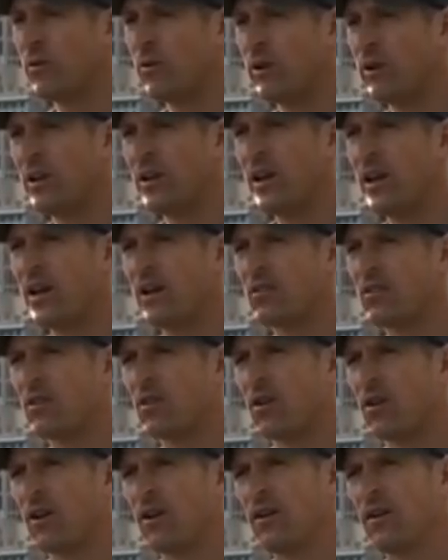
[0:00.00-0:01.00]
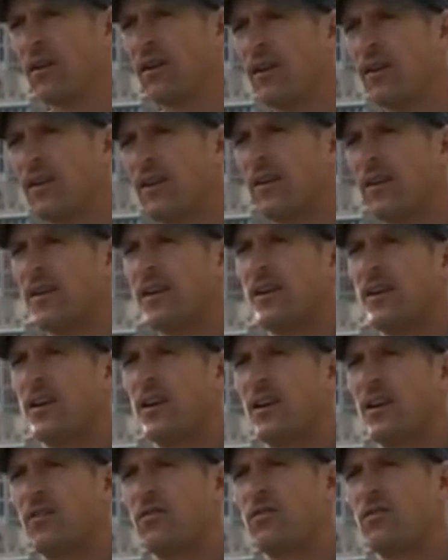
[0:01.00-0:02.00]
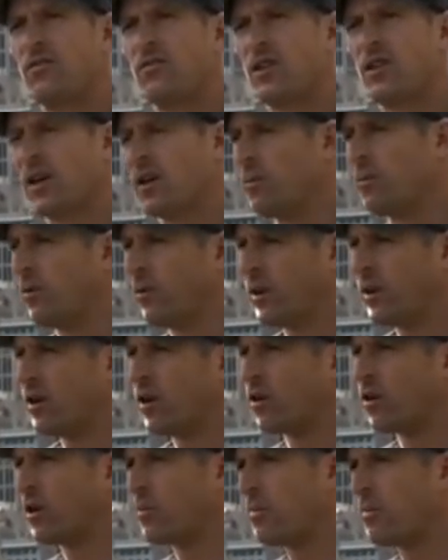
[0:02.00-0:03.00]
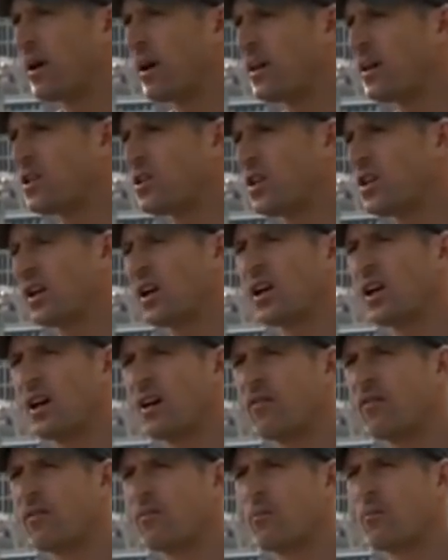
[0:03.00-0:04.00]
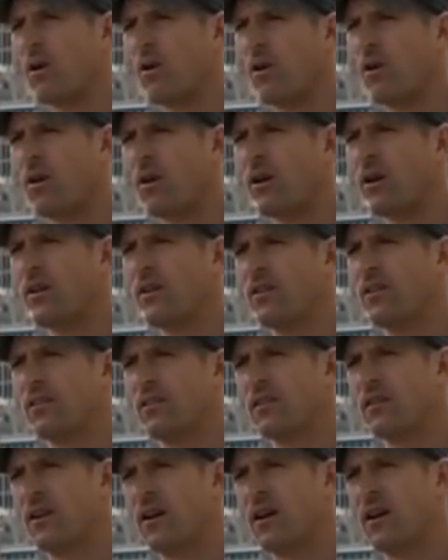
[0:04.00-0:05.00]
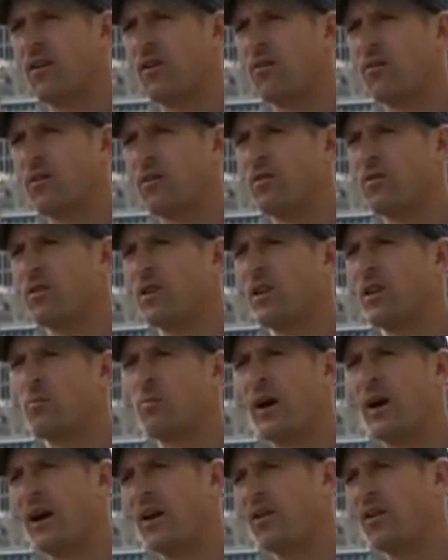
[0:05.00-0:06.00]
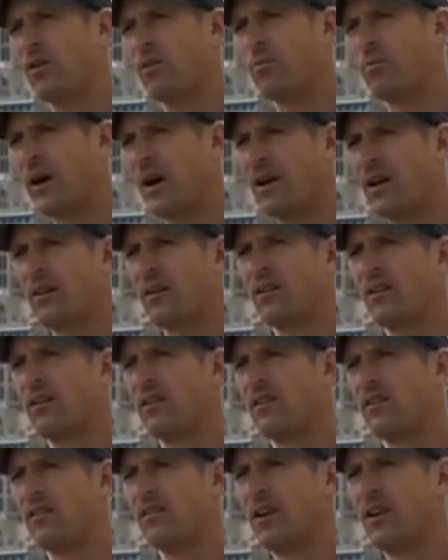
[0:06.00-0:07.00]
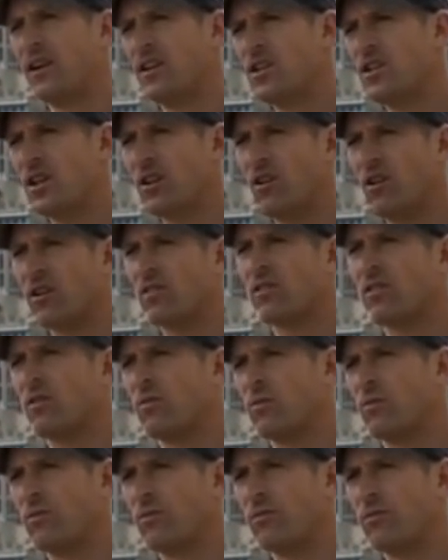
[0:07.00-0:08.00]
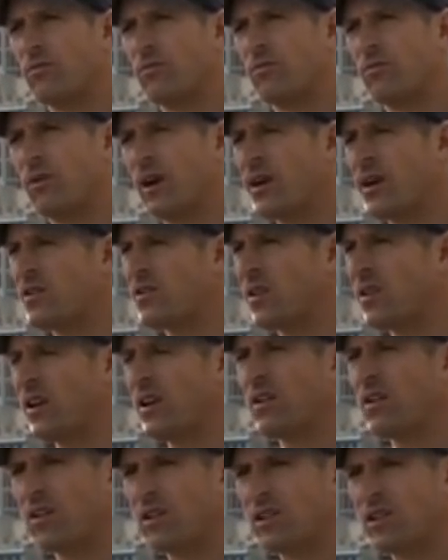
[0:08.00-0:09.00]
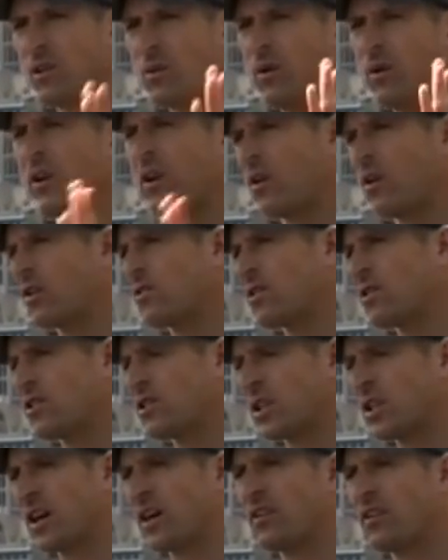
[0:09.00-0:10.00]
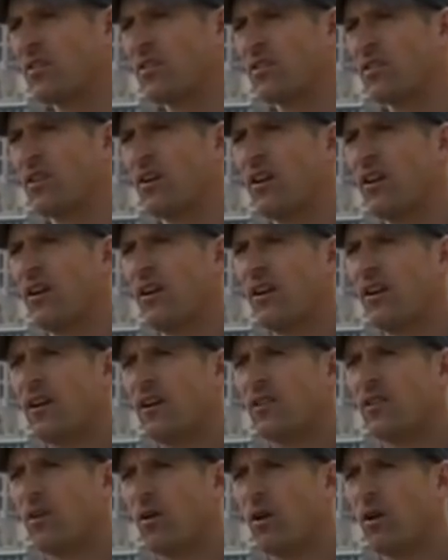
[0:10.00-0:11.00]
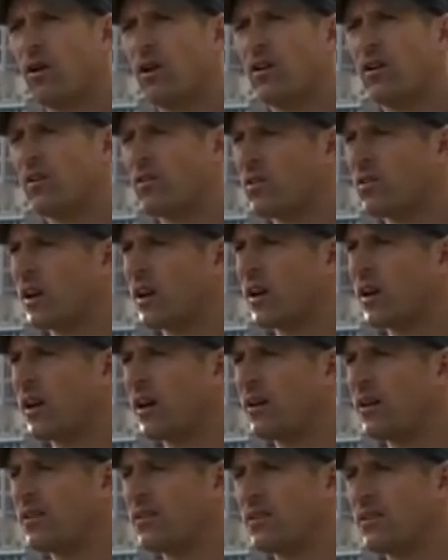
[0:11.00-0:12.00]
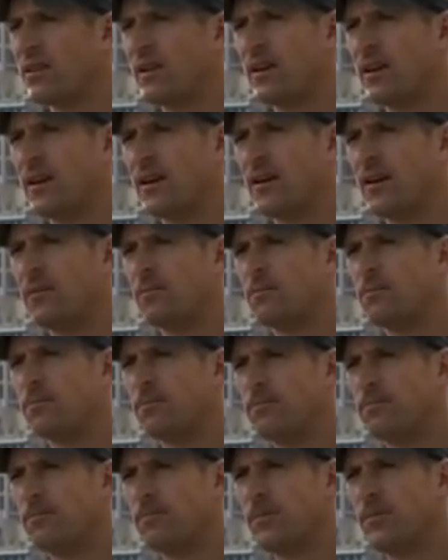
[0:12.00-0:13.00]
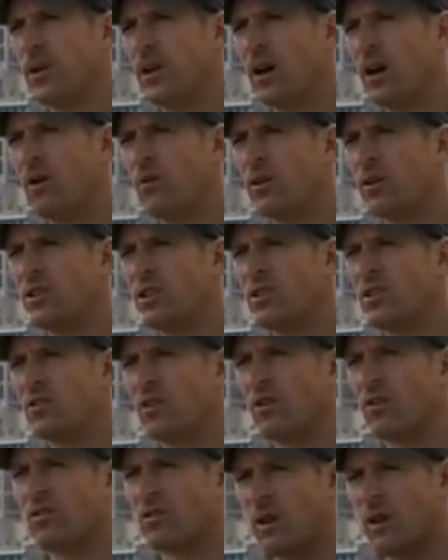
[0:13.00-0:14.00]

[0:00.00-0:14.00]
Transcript: be ridden outside. If she can be ridden on the pace, she can come from behind. Obviously, her pattern that she likes to race in, like, she really likes to chase. So I like to settle her. You know, where she's got